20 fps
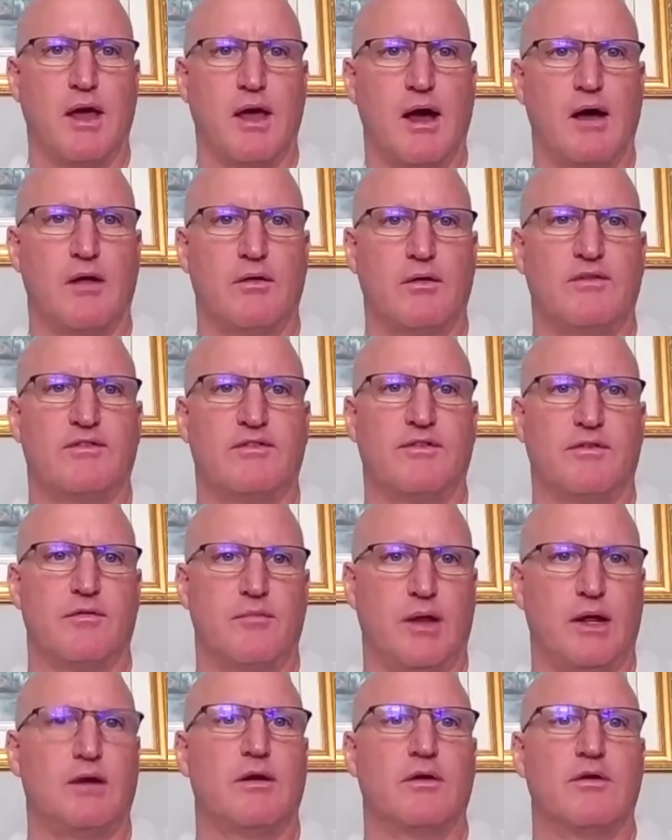gallons or
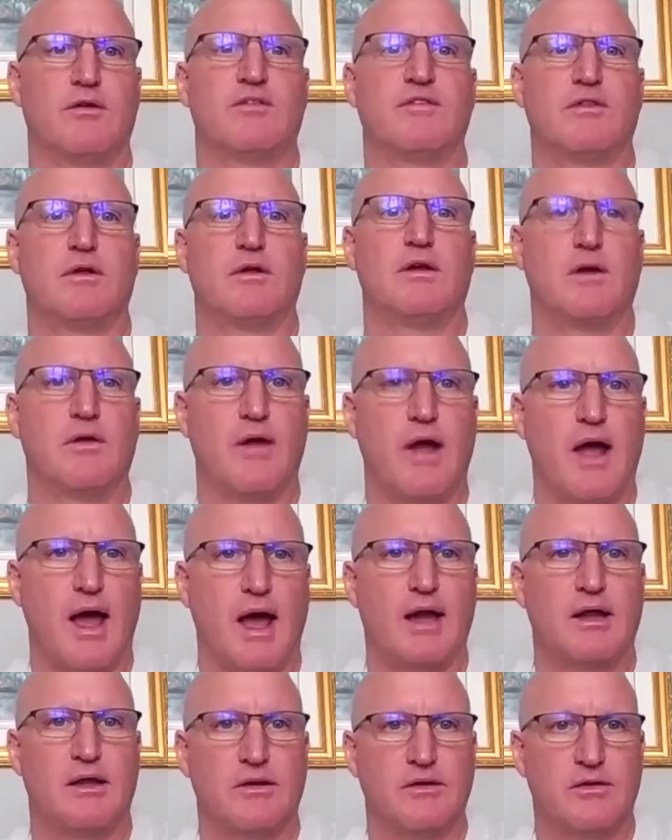meters that you're
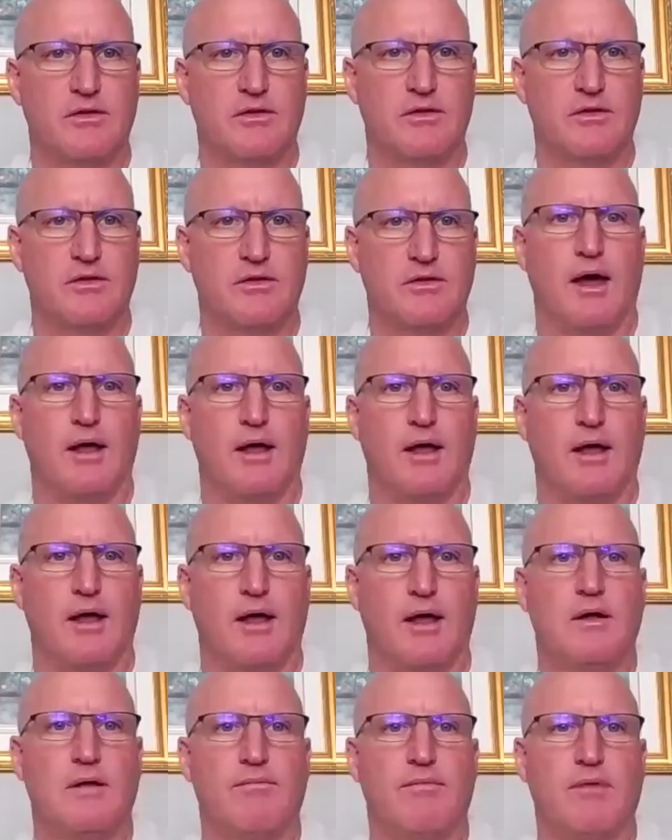adding to that
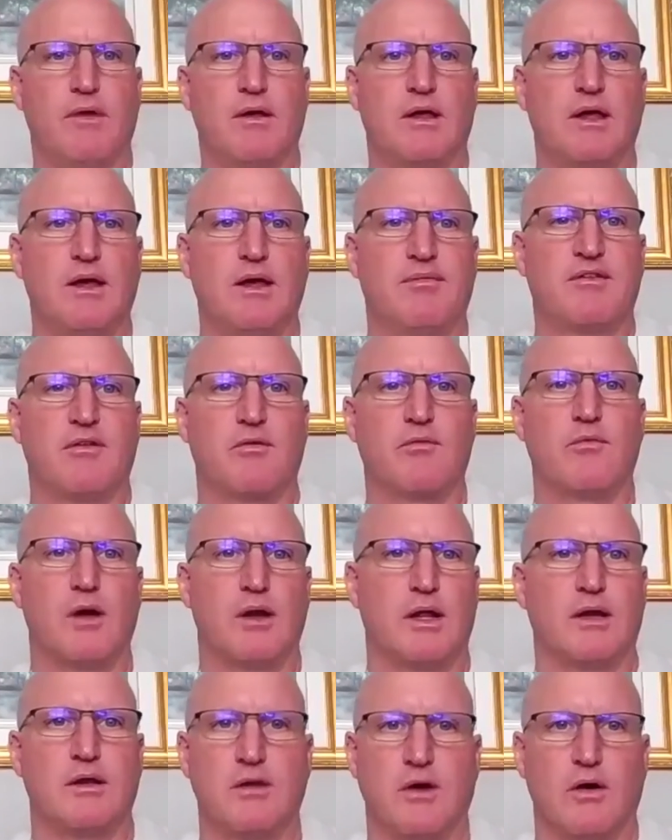and keeps a
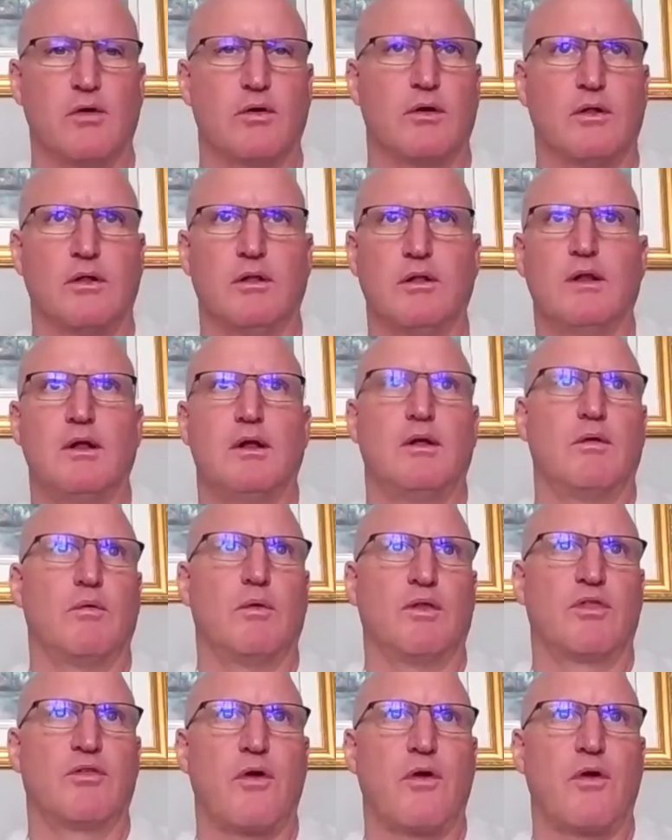running total. With